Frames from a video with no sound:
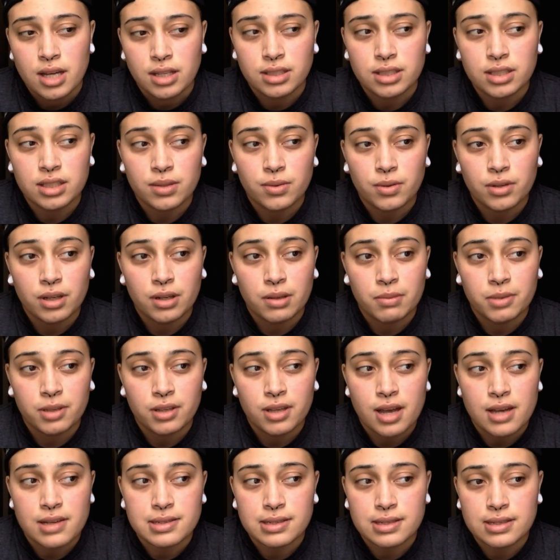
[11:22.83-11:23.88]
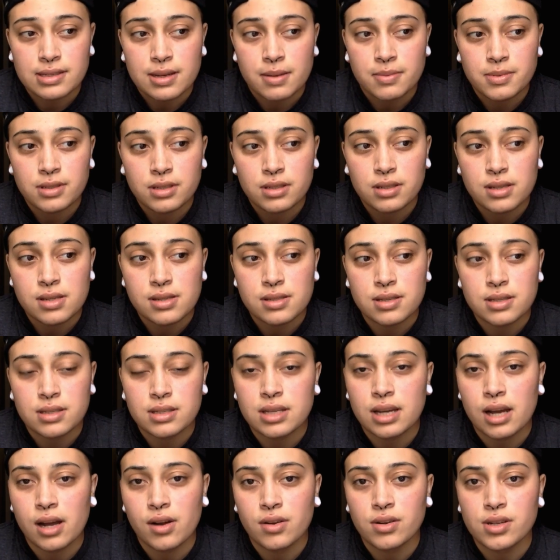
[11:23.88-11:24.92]
that they weren't going to be as accepting because this
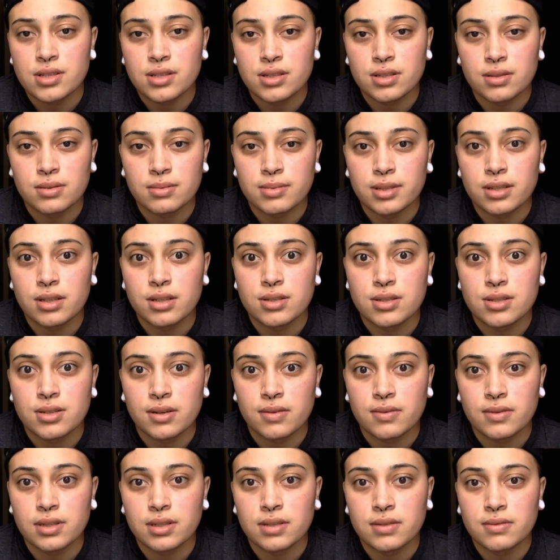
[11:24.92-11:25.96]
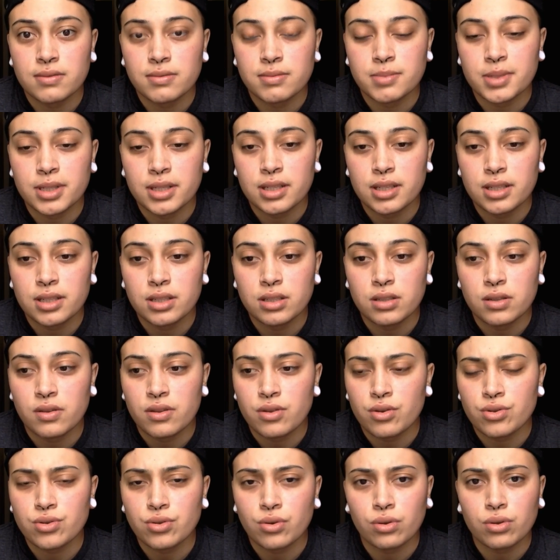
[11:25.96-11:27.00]
town is a little bit conservative, but you know,
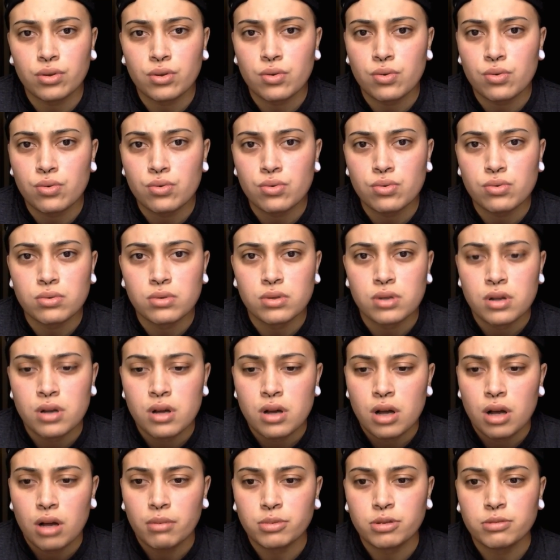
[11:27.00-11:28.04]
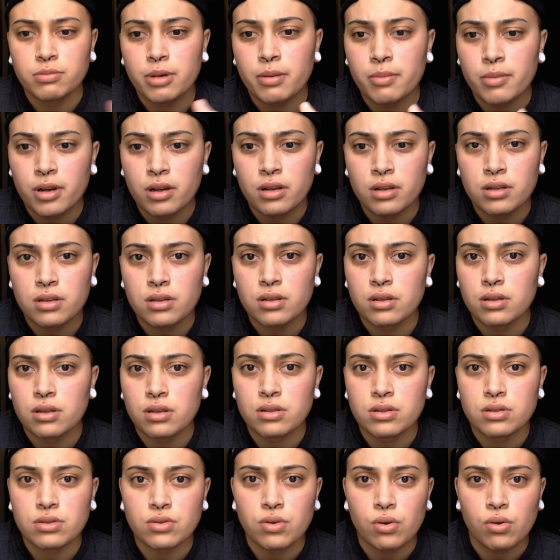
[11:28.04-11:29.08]
they were totally cool. Blew my mind.
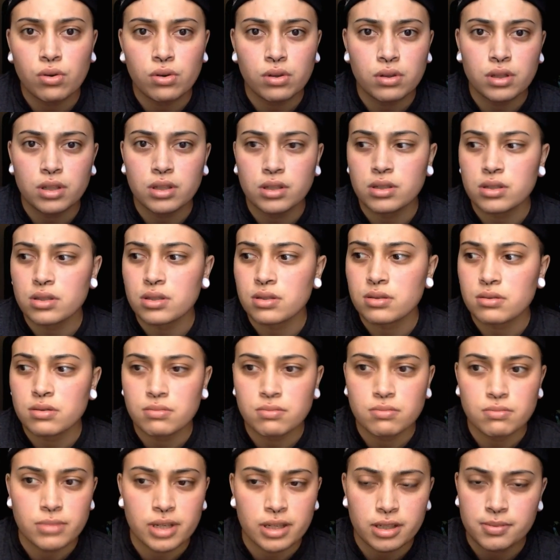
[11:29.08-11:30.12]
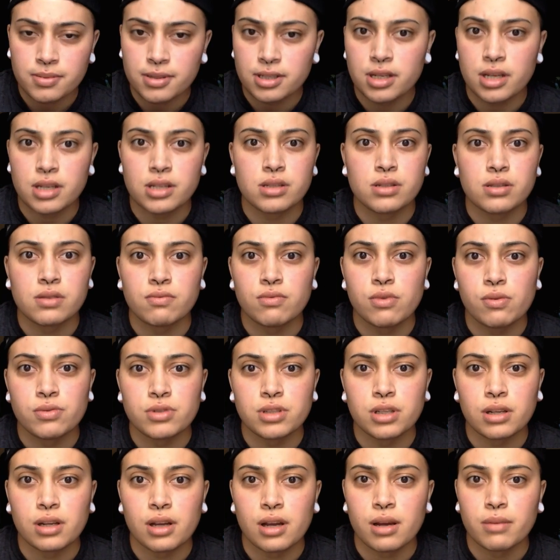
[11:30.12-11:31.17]
Totally just my expectations of what was
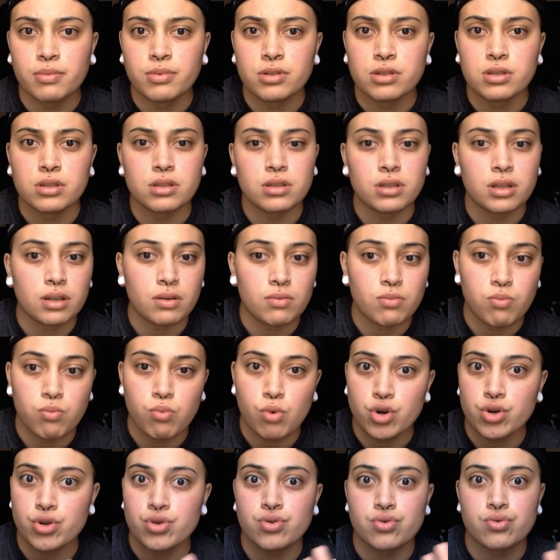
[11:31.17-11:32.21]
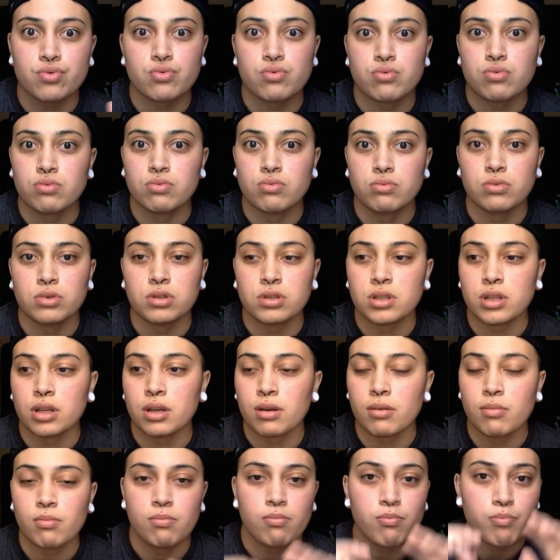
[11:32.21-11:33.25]
going to happen. Just like, whoosh, just
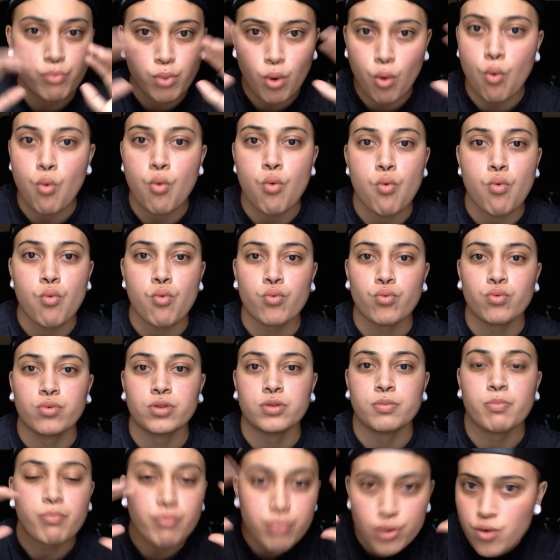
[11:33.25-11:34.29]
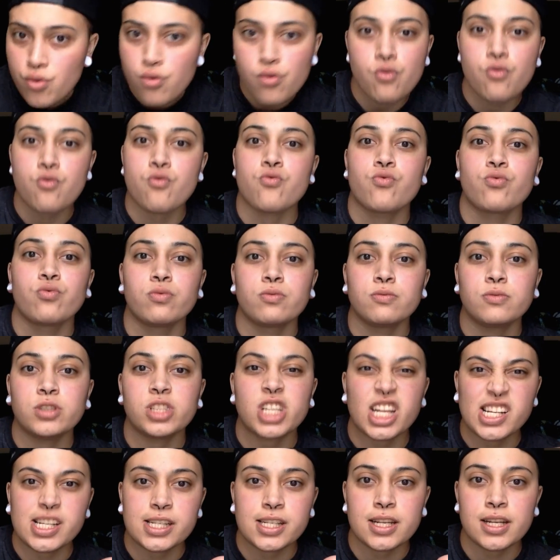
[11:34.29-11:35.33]
like, boom, boom,
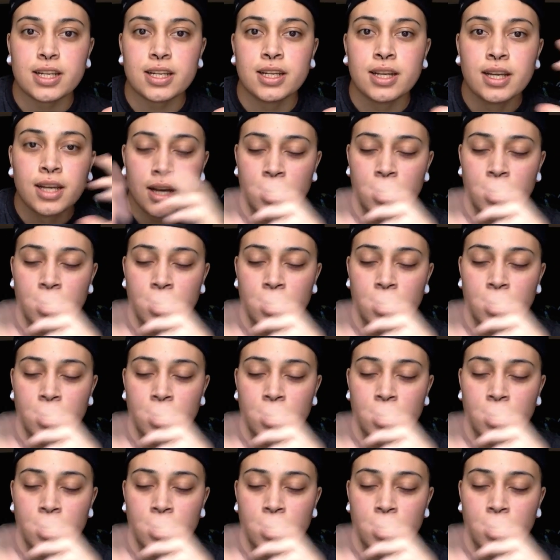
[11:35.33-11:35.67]
changed it.